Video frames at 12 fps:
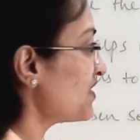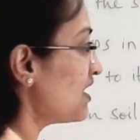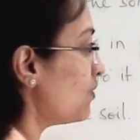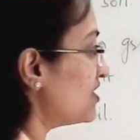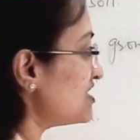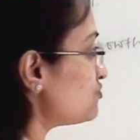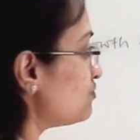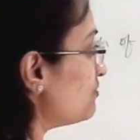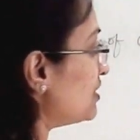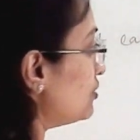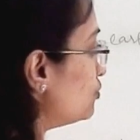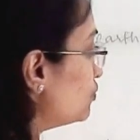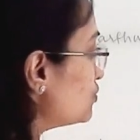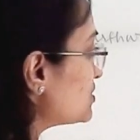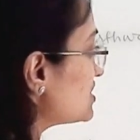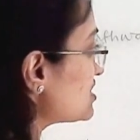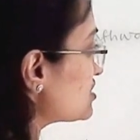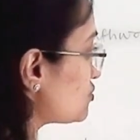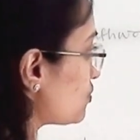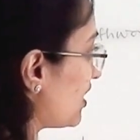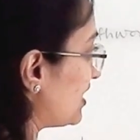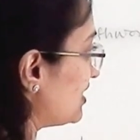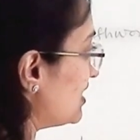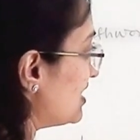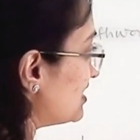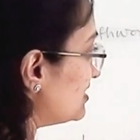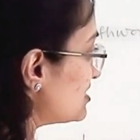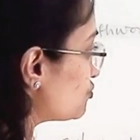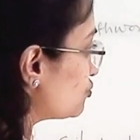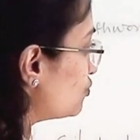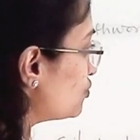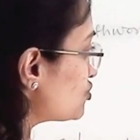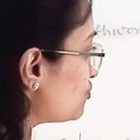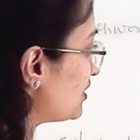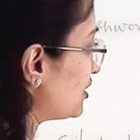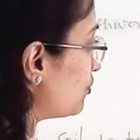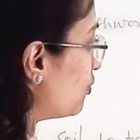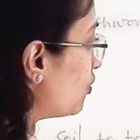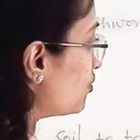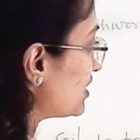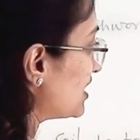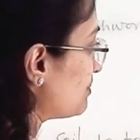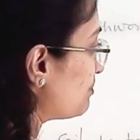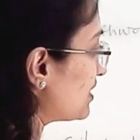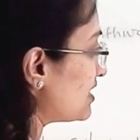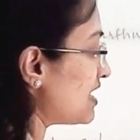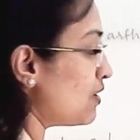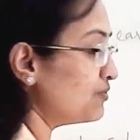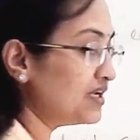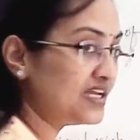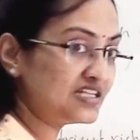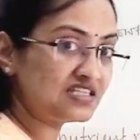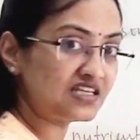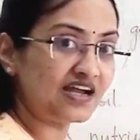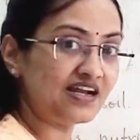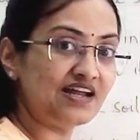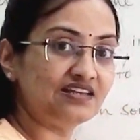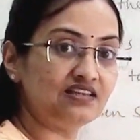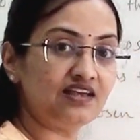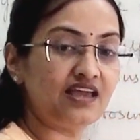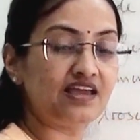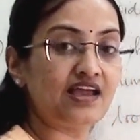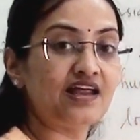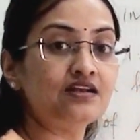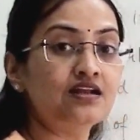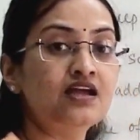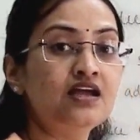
Once we will lose this soil, these roots will go deeper down inside and they can